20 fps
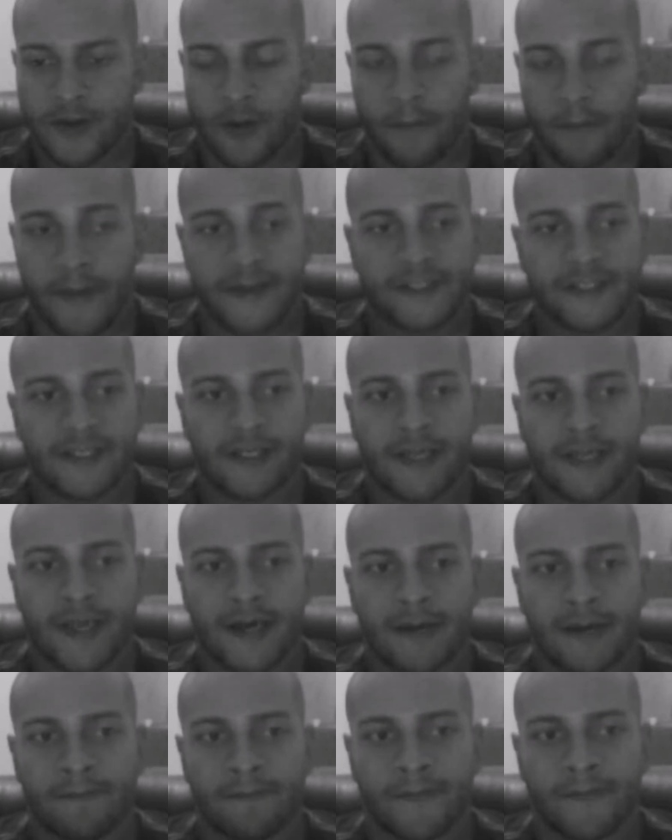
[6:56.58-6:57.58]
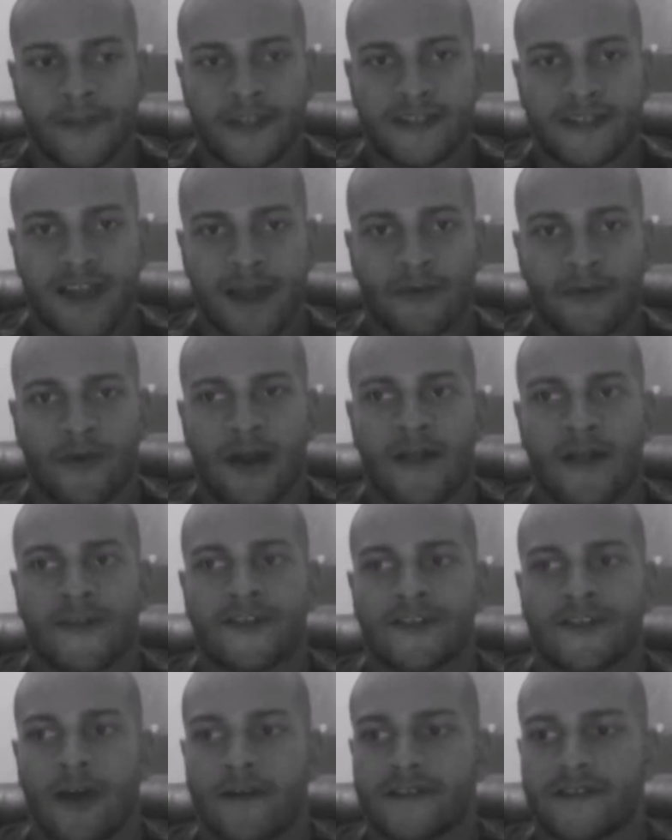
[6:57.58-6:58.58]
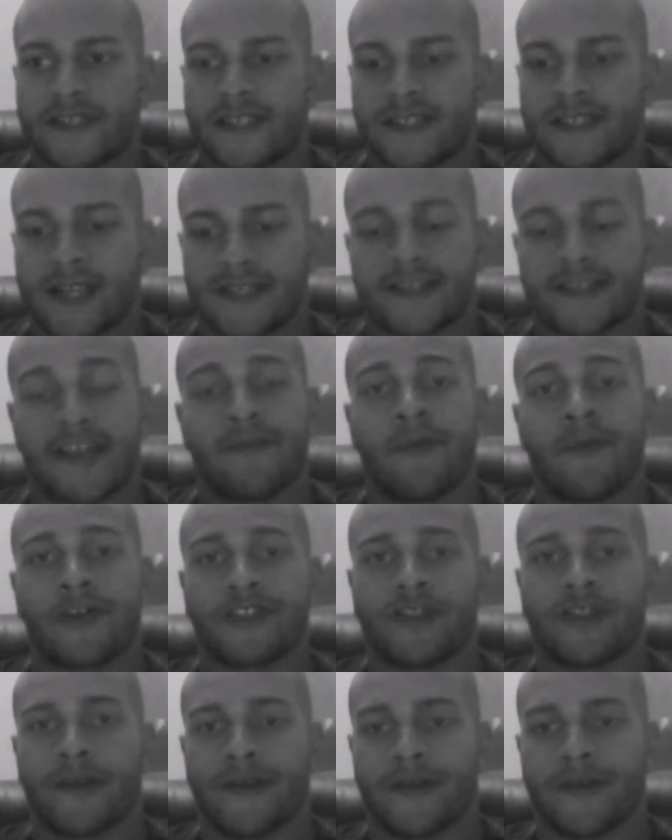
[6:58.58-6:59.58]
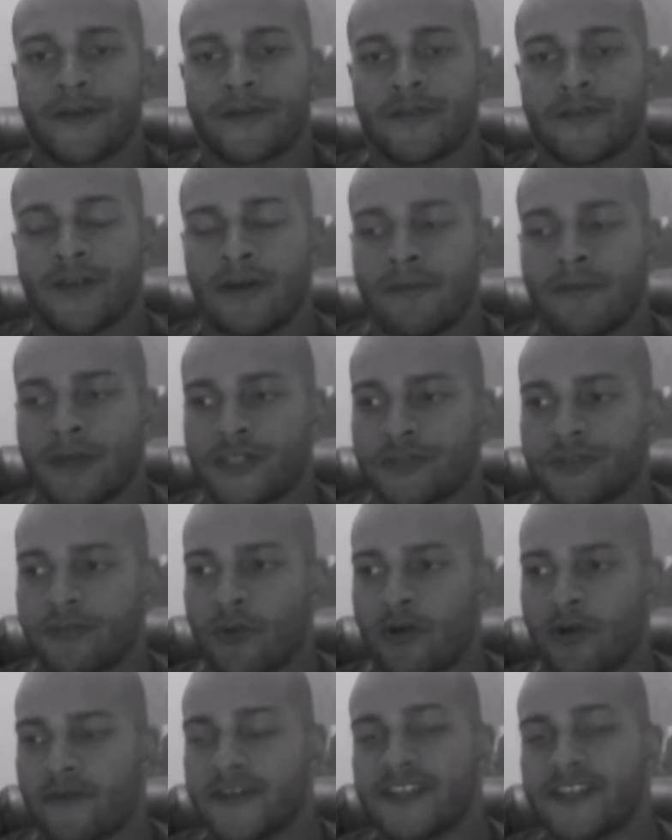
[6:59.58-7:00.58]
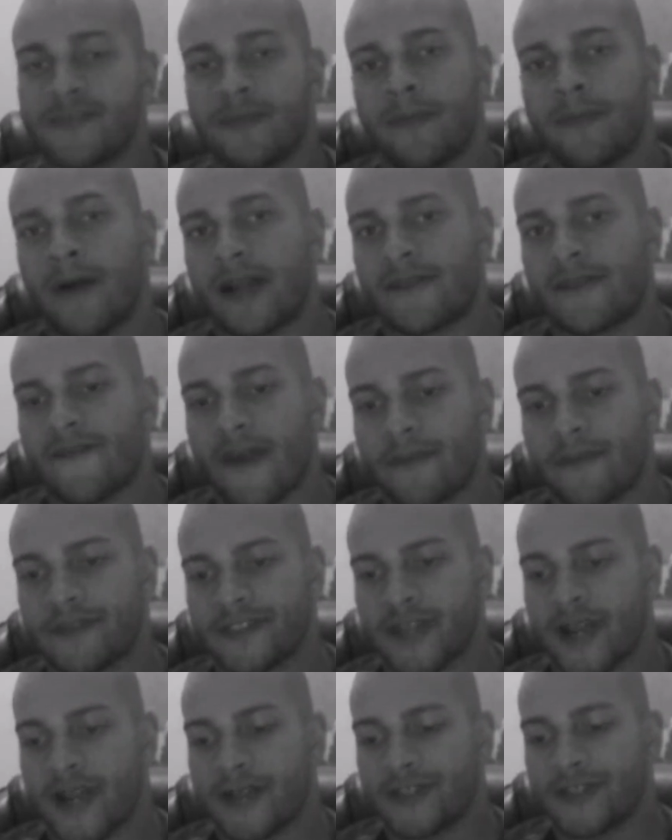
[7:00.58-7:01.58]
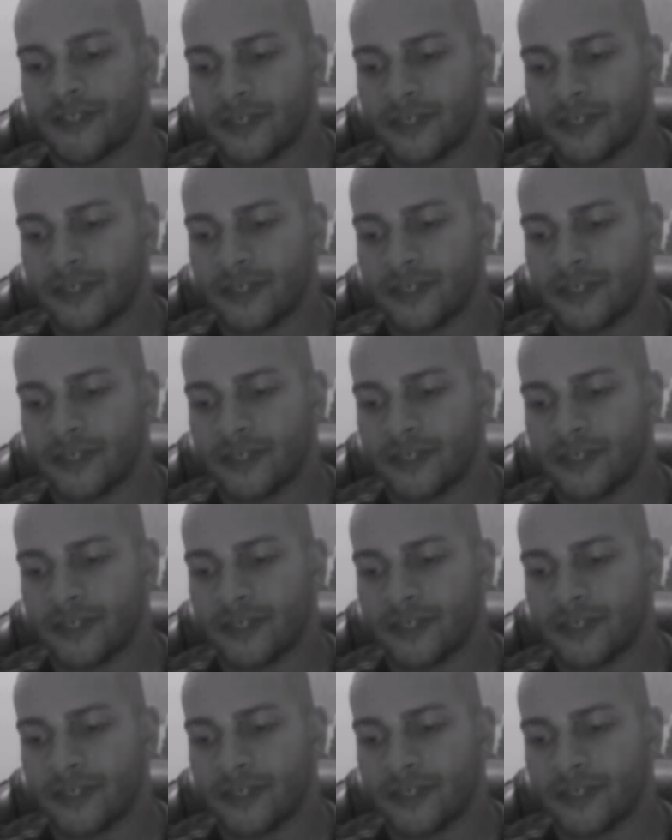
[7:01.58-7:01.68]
basically, this time around, this off season, I stayed much leaner, much more reasonable body fat percentage,